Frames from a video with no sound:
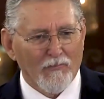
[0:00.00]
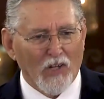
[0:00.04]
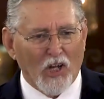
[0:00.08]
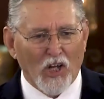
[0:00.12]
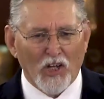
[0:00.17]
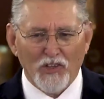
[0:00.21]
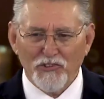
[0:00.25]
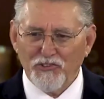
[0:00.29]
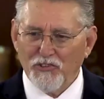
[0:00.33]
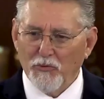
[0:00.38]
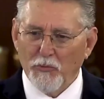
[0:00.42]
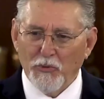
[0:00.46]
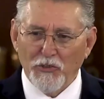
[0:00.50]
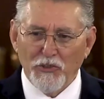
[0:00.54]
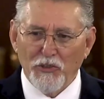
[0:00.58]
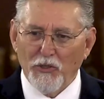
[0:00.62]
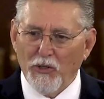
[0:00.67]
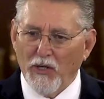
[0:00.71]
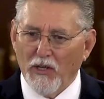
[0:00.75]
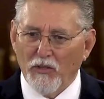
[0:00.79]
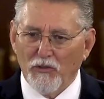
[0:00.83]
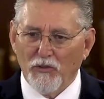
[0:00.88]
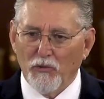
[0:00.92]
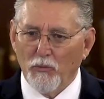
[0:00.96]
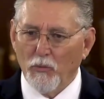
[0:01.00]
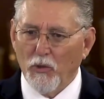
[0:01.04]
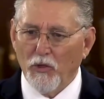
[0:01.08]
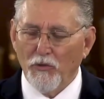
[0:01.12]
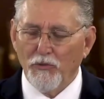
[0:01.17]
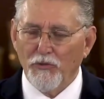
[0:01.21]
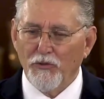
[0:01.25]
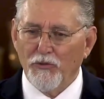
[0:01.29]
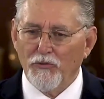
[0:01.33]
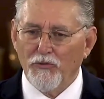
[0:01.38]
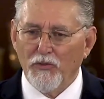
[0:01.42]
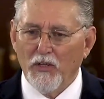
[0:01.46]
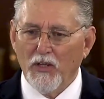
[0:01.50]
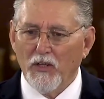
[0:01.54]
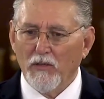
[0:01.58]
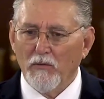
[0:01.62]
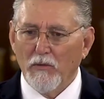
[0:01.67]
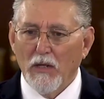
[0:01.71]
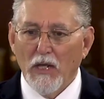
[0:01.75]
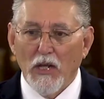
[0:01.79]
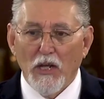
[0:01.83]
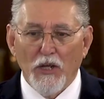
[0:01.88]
also when you're out on the road, your truck,